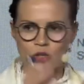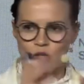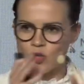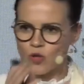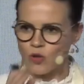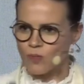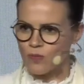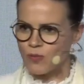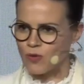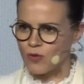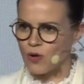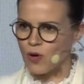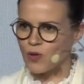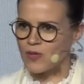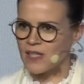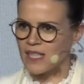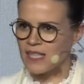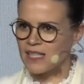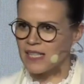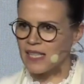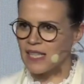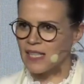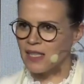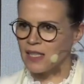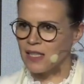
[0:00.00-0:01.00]
to
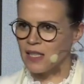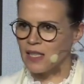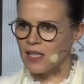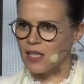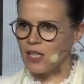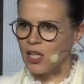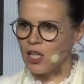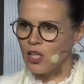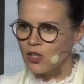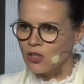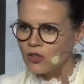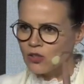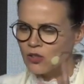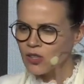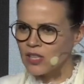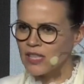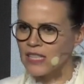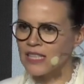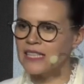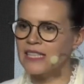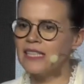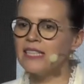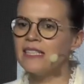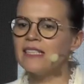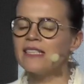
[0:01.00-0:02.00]
processing to
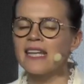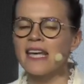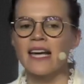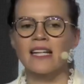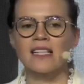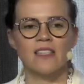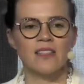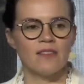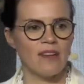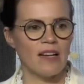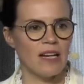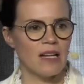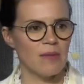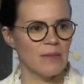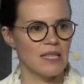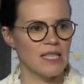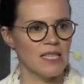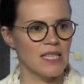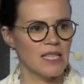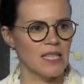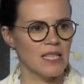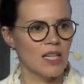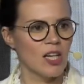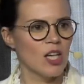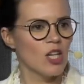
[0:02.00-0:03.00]
clean tech
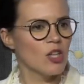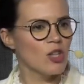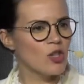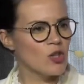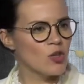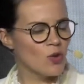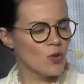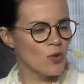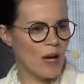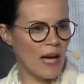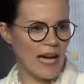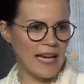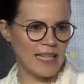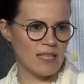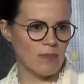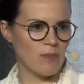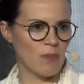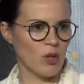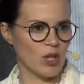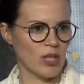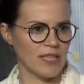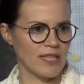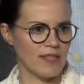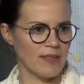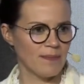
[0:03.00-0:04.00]
development to
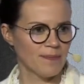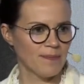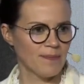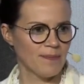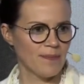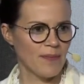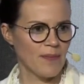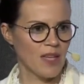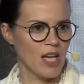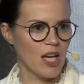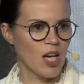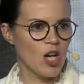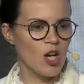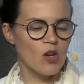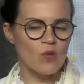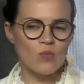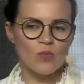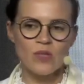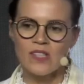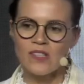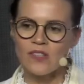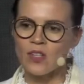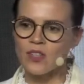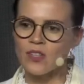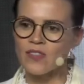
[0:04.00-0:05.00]
export,
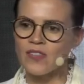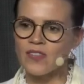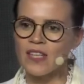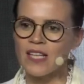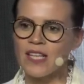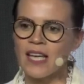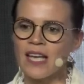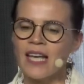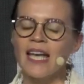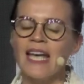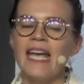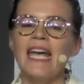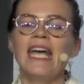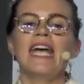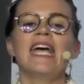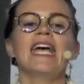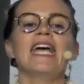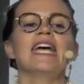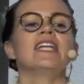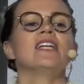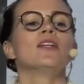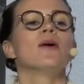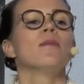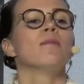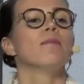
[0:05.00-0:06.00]
resulting
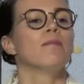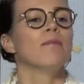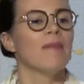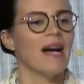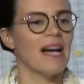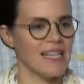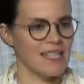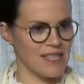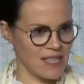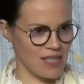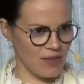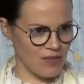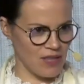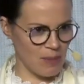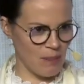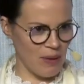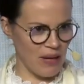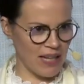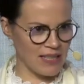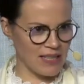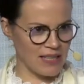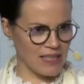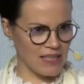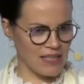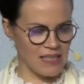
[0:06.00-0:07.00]
in a massive
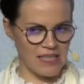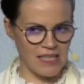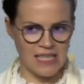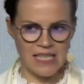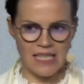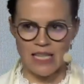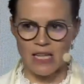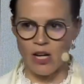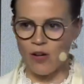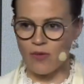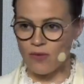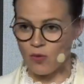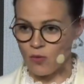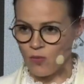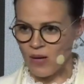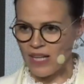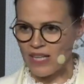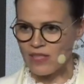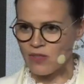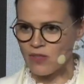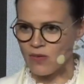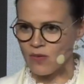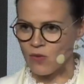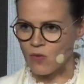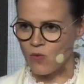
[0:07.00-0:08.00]
dependency of the
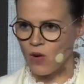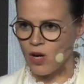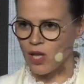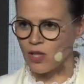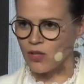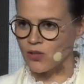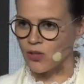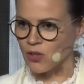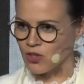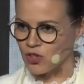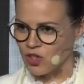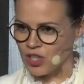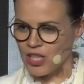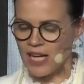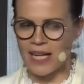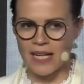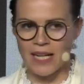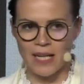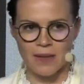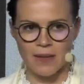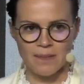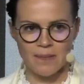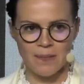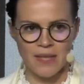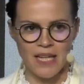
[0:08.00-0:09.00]
rest of the world on
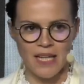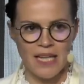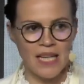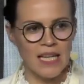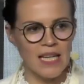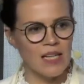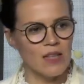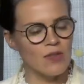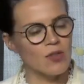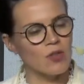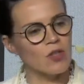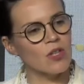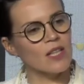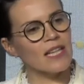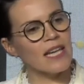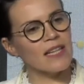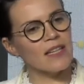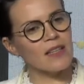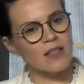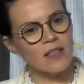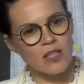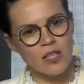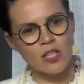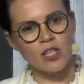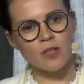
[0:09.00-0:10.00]
China. If you look
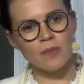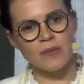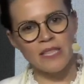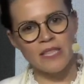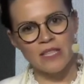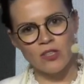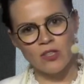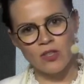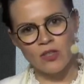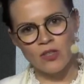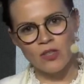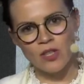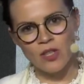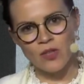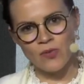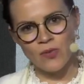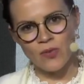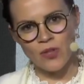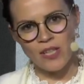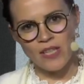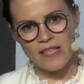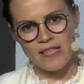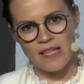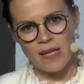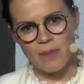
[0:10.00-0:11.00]
at the European Union,
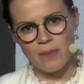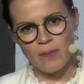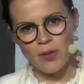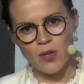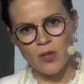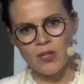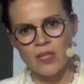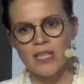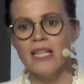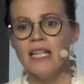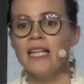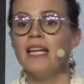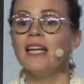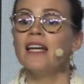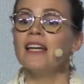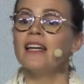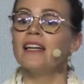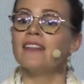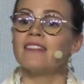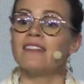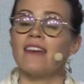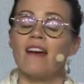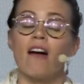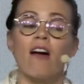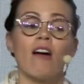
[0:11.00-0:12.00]
for example,
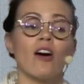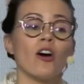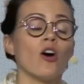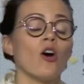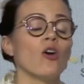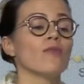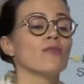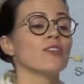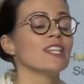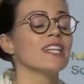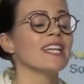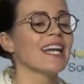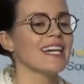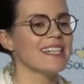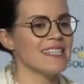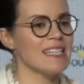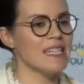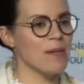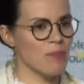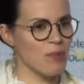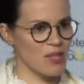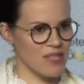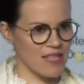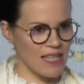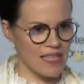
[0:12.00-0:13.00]
they are over
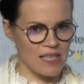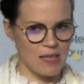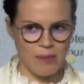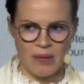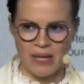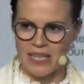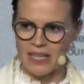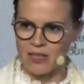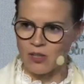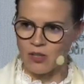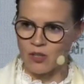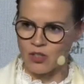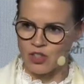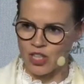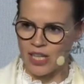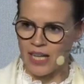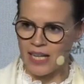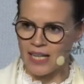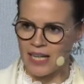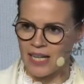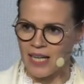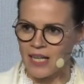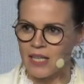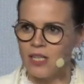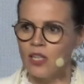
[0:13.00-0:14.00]
90% dependent on
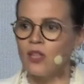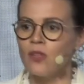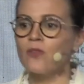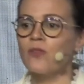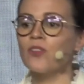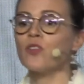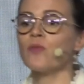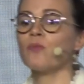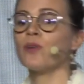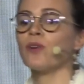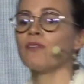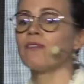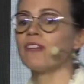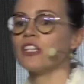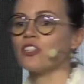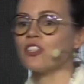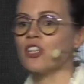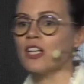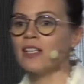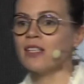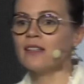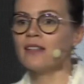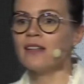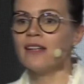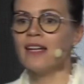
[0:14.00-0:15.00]
China for the
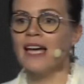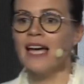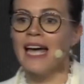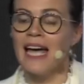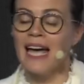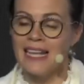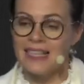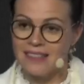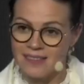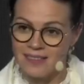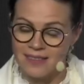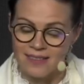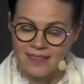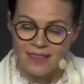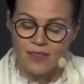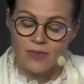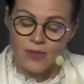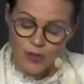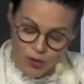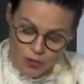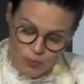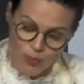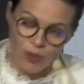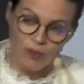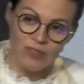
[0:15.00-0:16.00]
provision
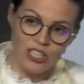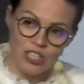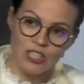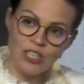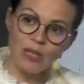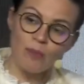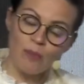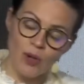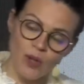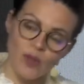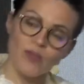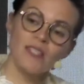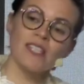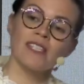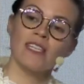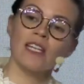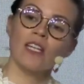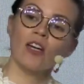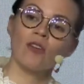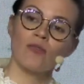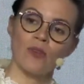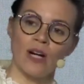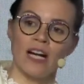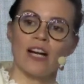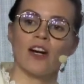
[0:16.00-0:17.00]
and
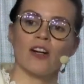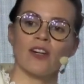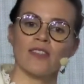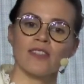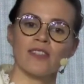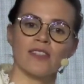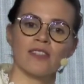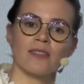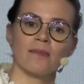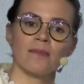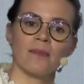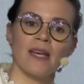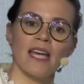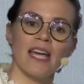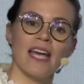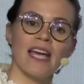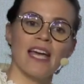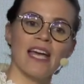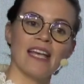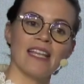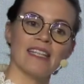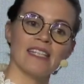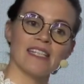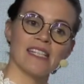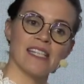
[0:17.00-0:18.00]
processing of rare earths.
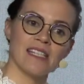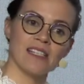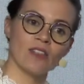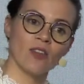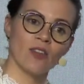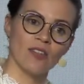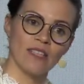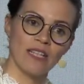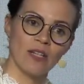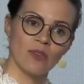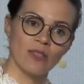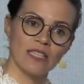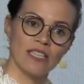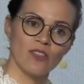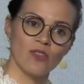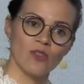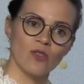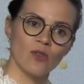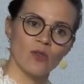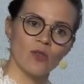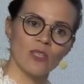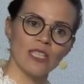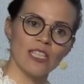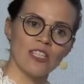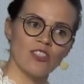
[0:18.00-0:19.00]
And this is not the only
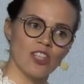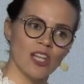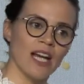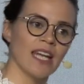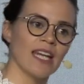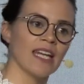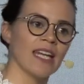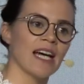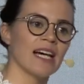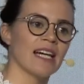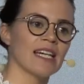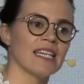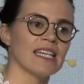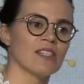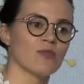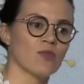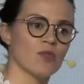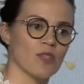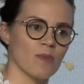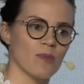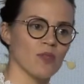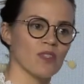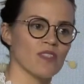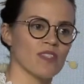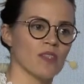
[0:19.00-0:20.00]
story. China is
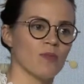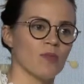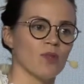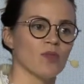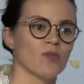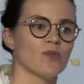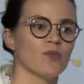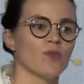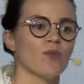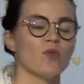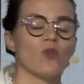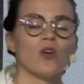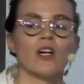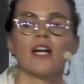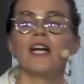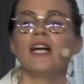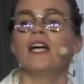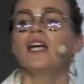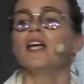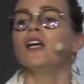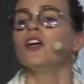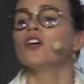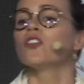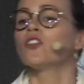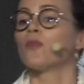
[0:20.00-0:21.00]
responsible for
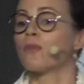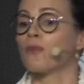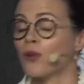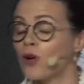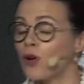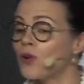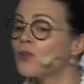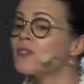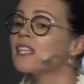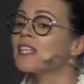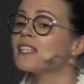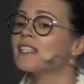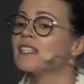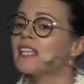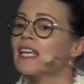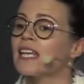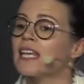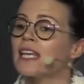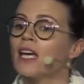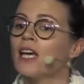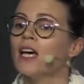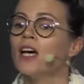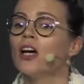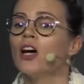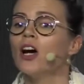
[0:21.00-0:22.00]
the
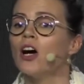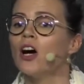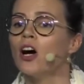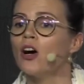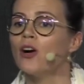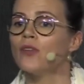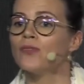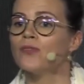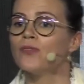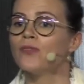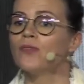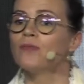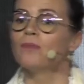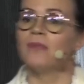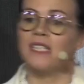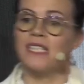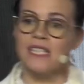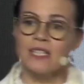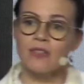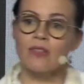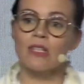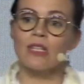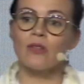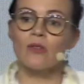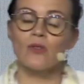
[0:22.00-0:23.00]
processing of
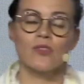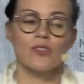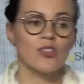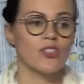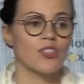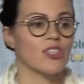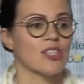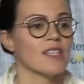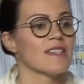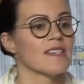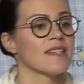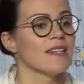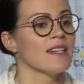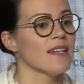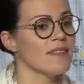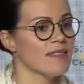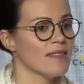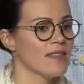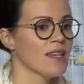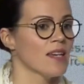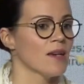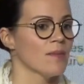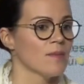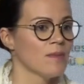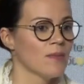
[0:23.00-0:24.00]
materials such as
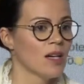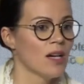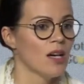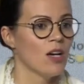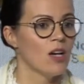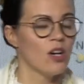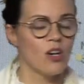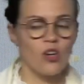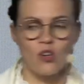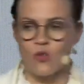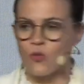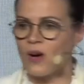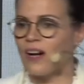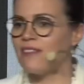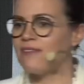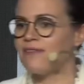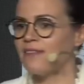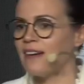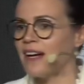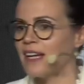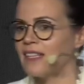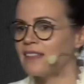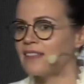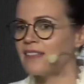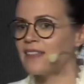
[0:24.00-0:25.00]
lithium,
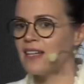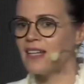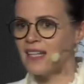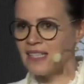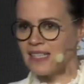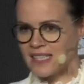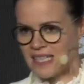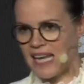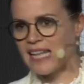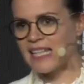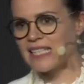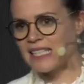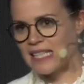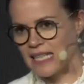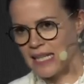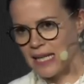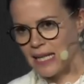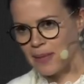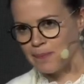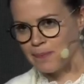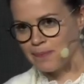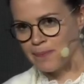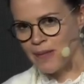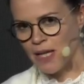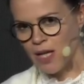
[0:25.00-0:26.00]
graphite,
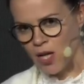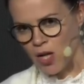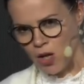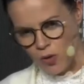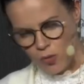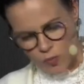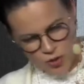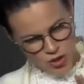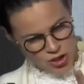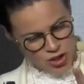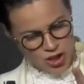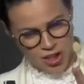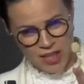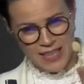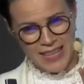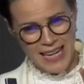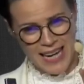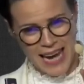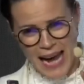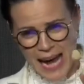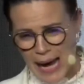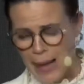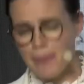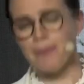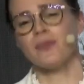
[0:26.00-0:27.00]
tantalum, which are
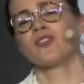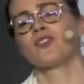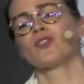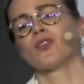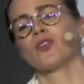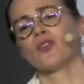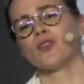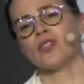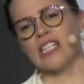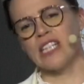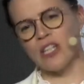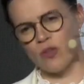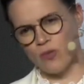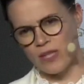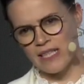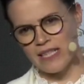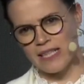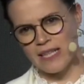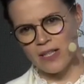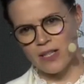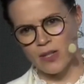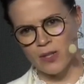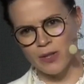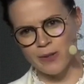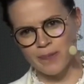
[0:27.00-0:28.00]
absolutely
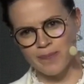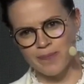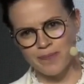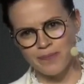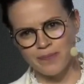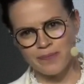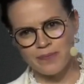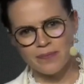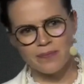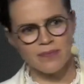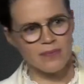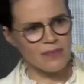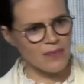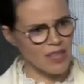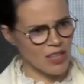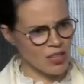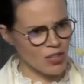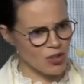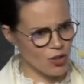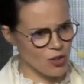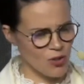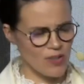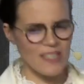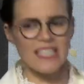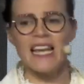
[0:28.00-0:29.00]
critical
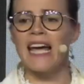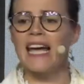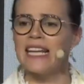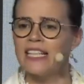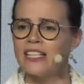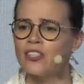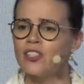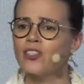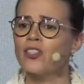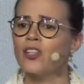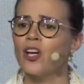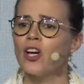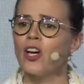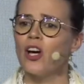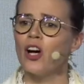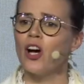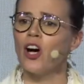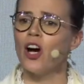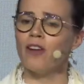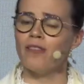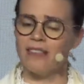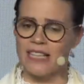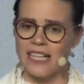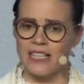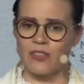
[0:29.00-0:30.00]
to the age
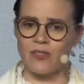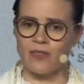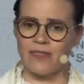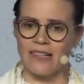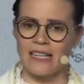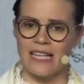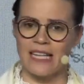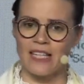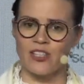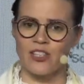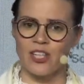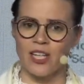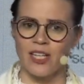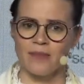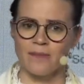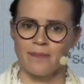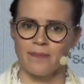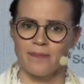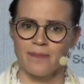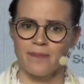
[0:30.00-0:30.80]
of electrification.